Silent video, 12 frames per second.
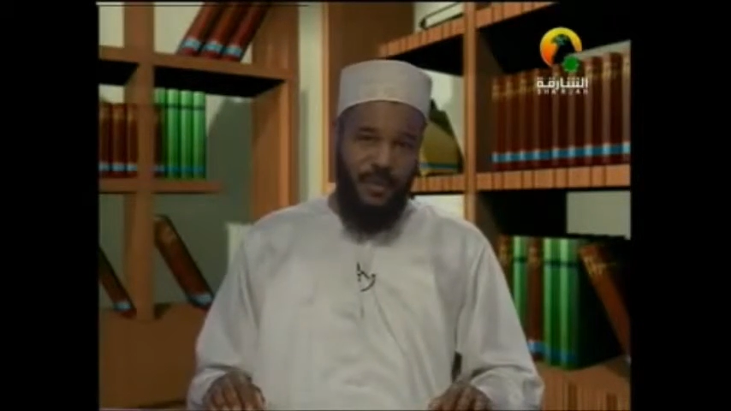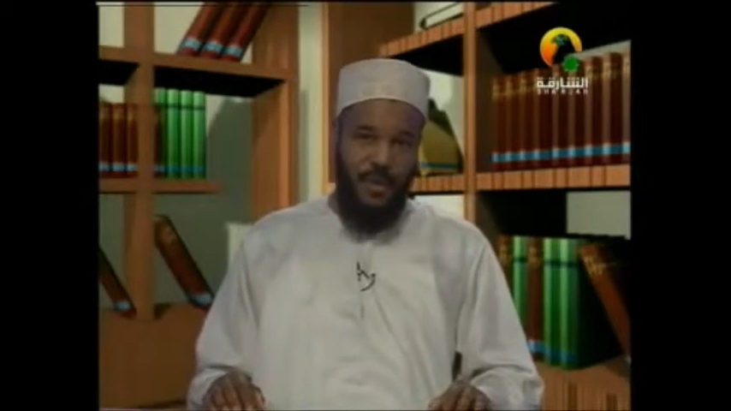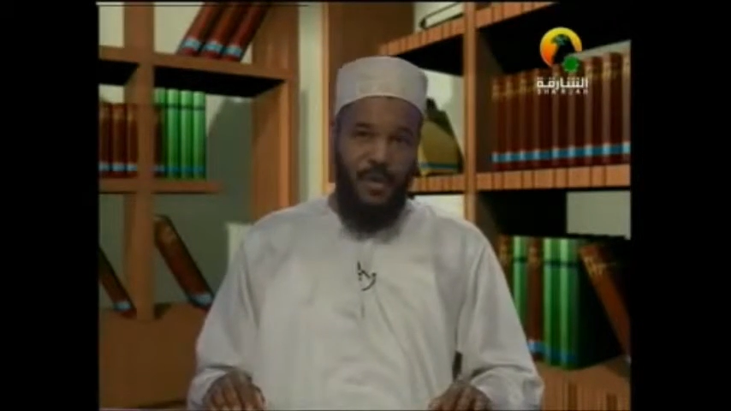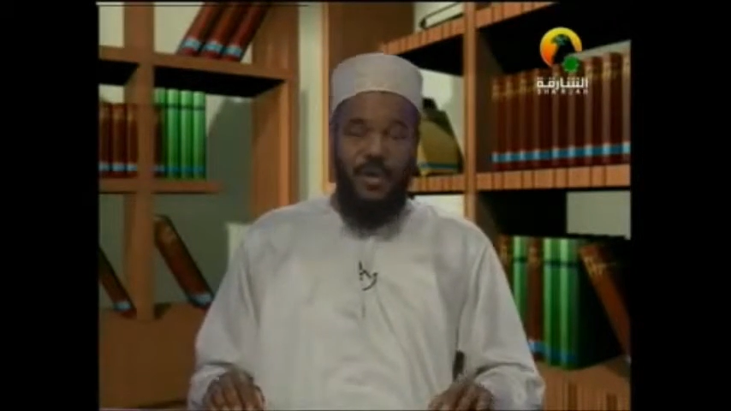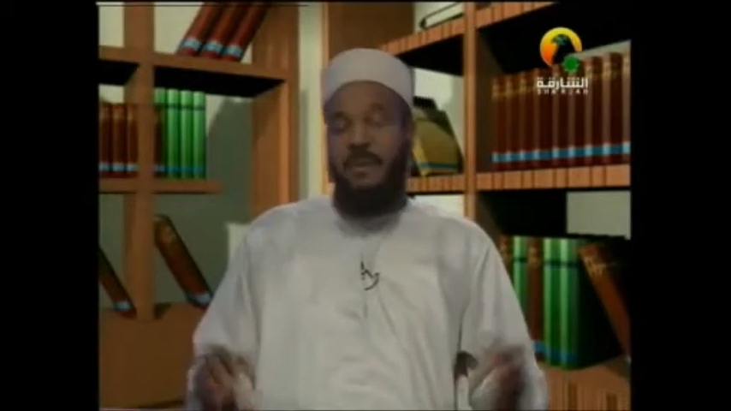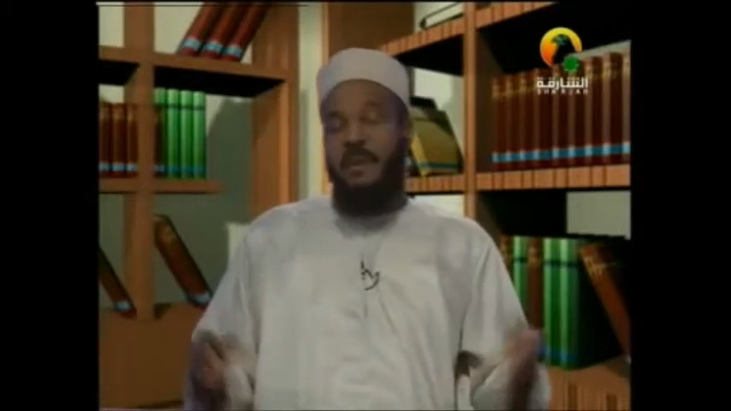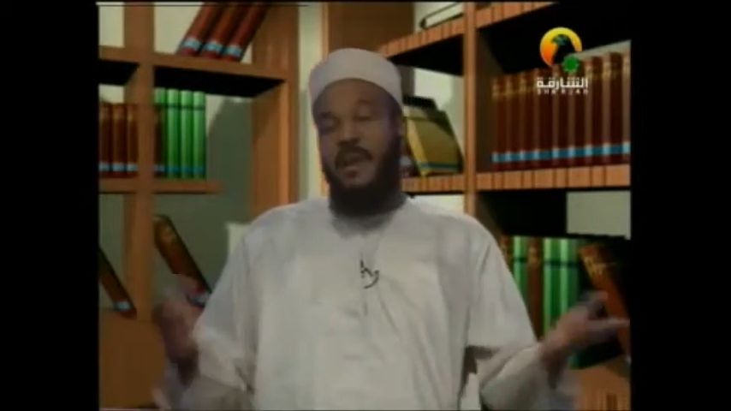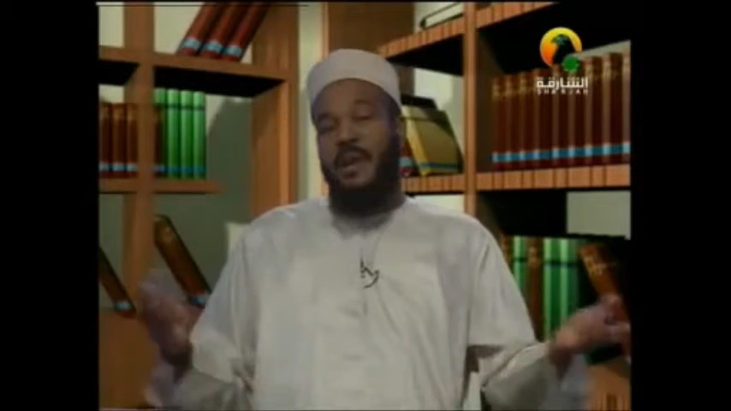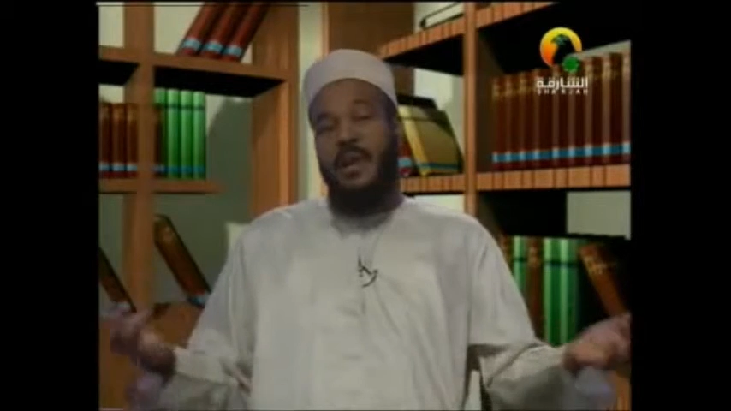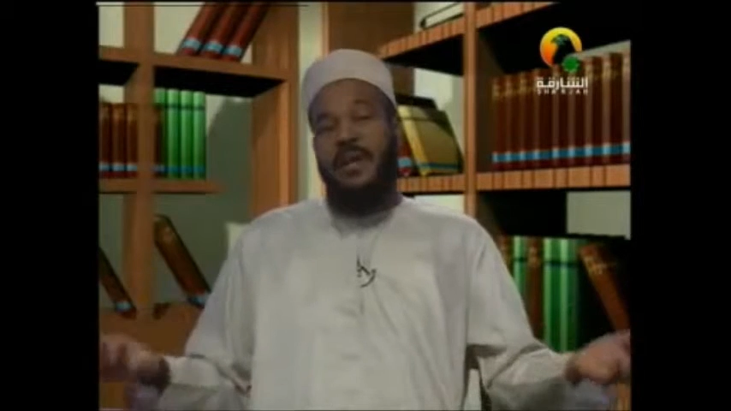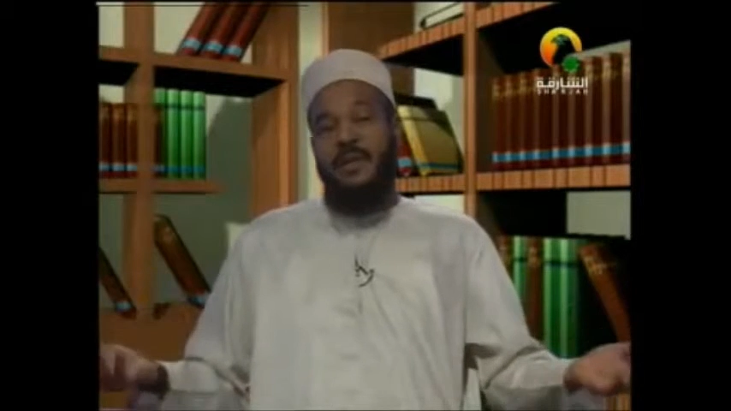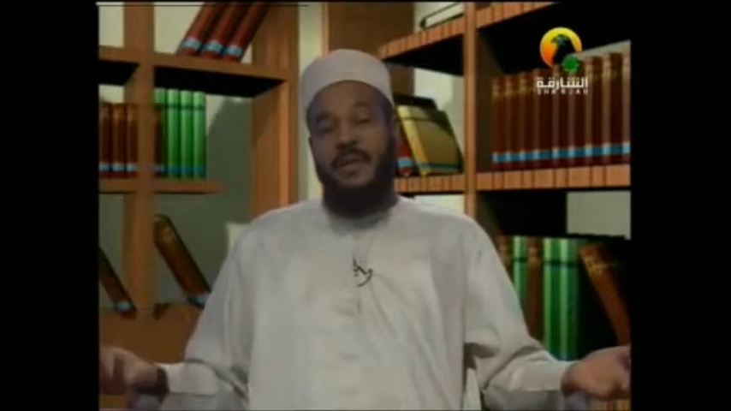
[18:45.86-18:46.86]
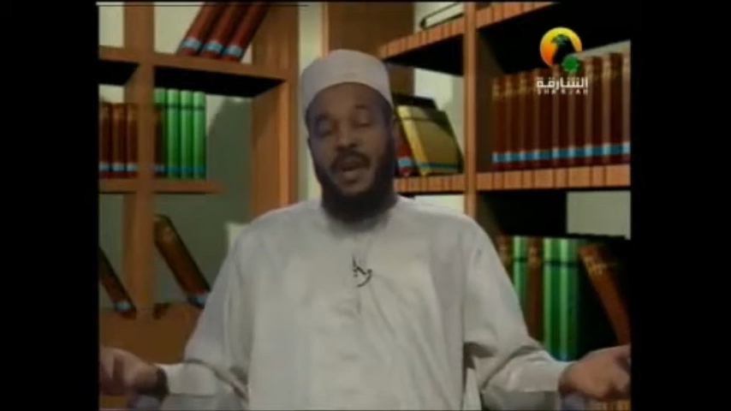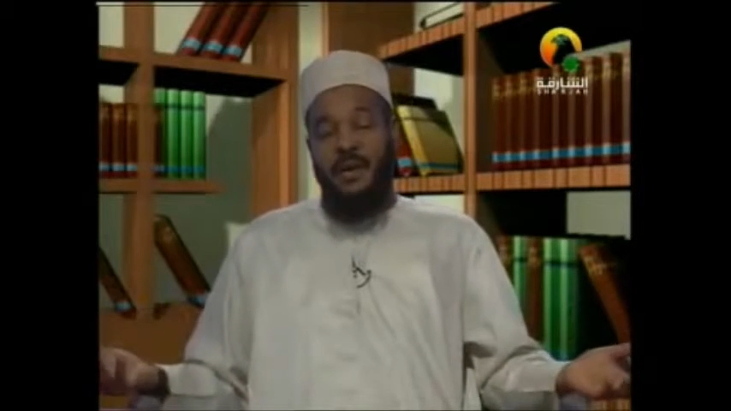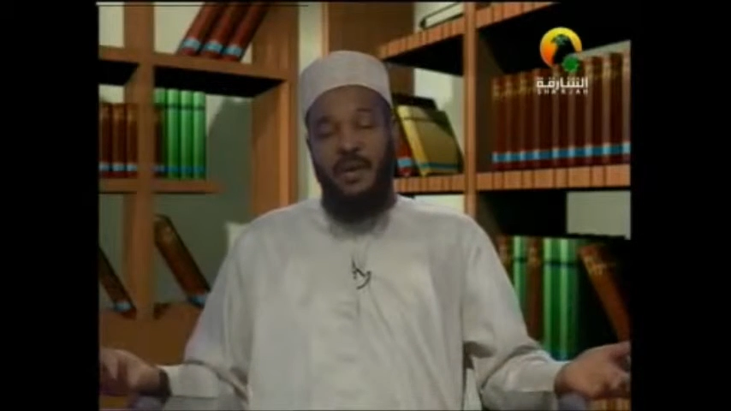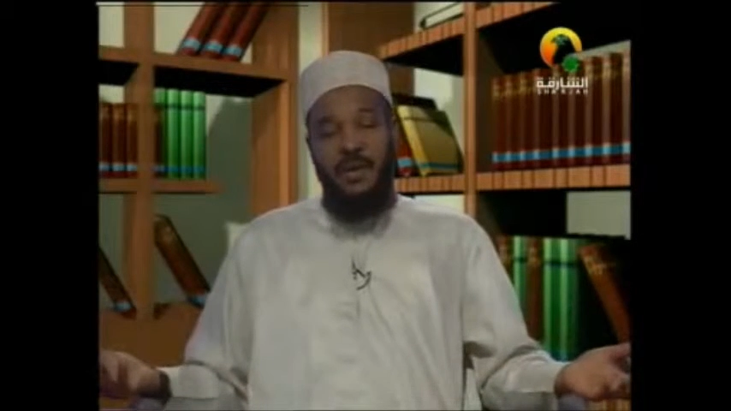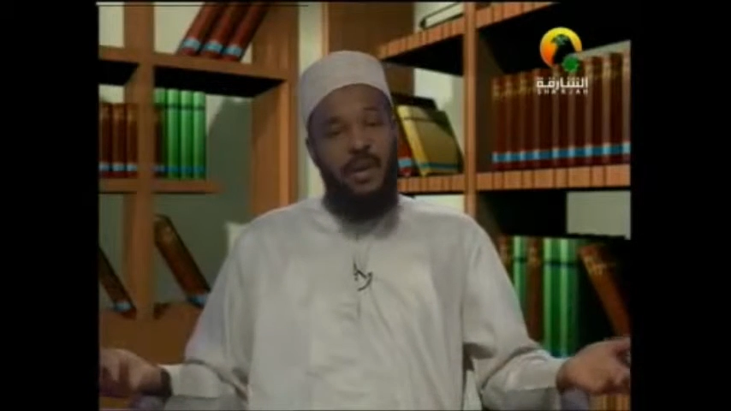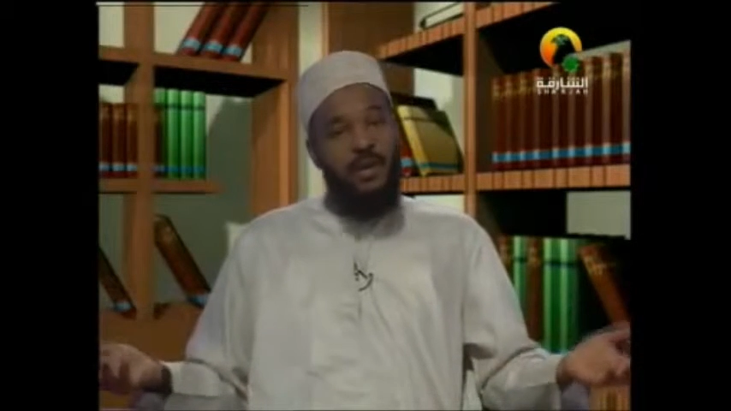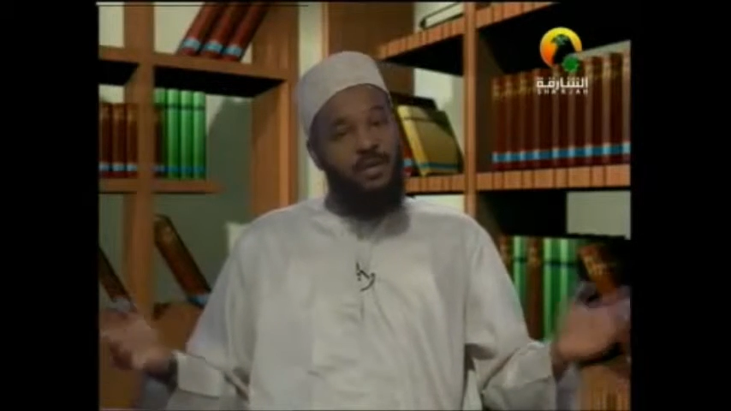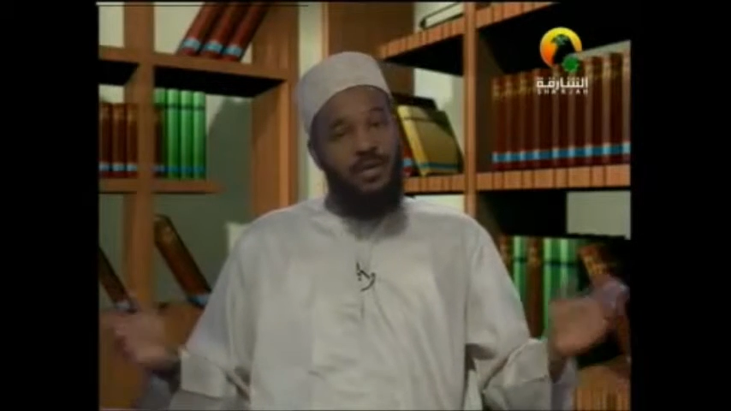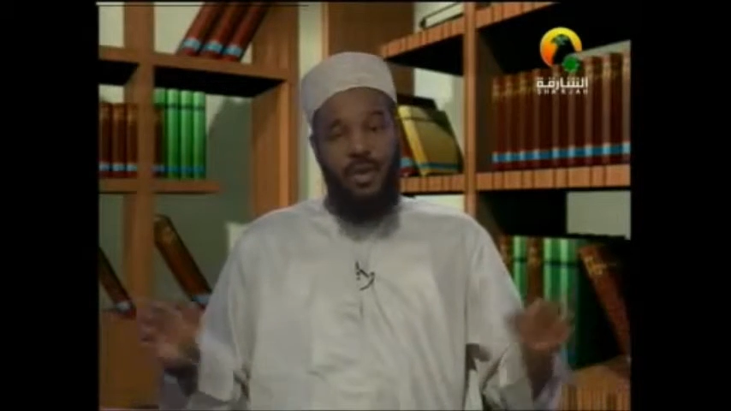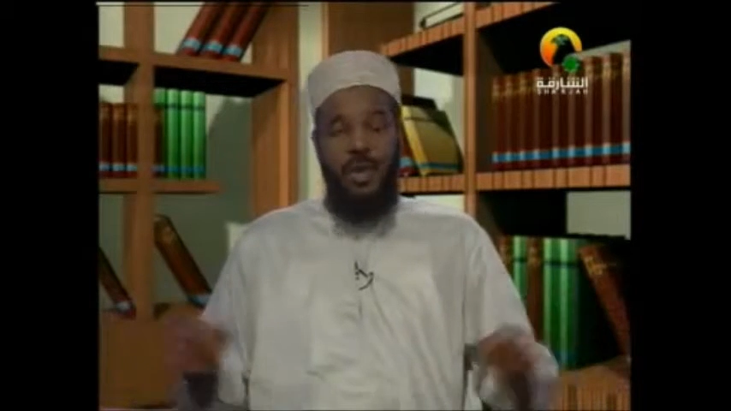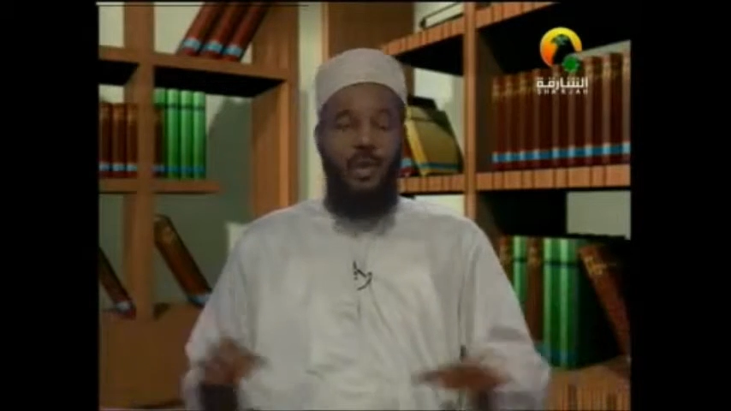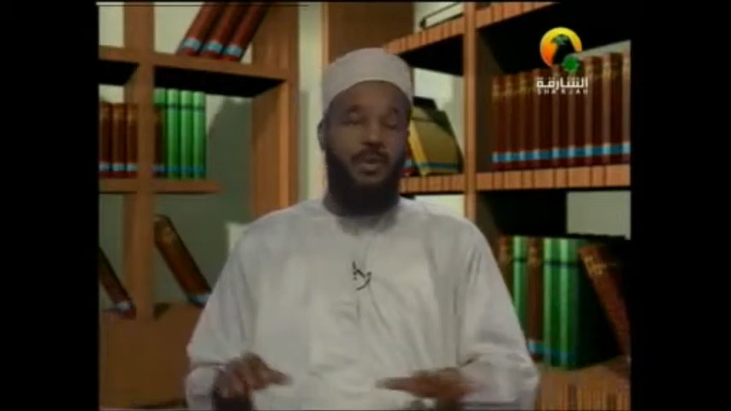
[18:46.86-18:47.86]
Similarly, as a secretary, you
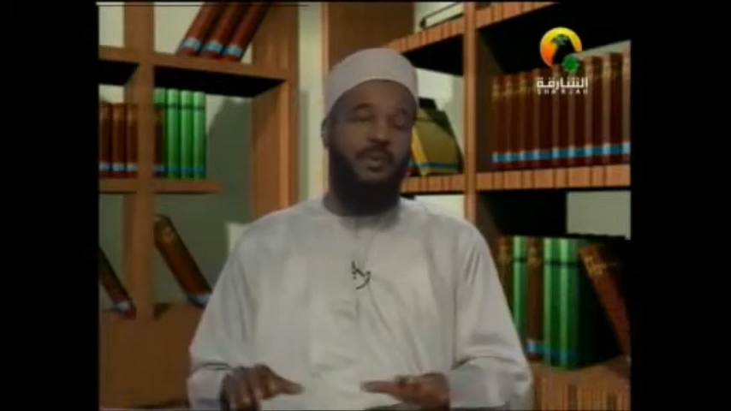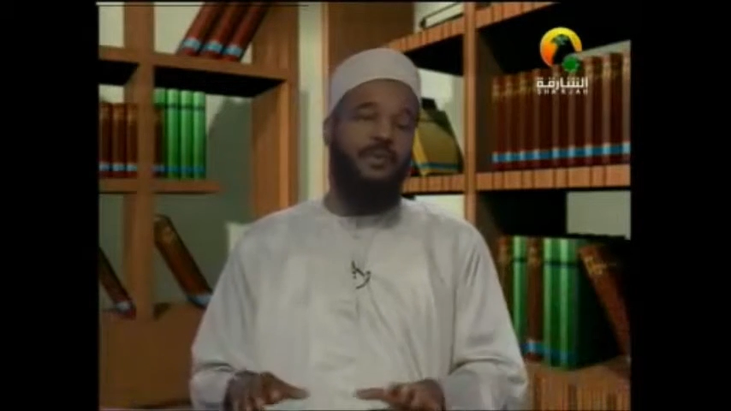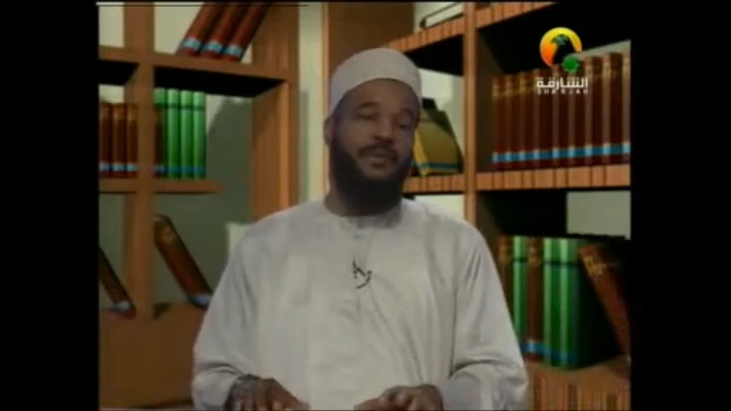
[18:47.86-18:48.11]
should know.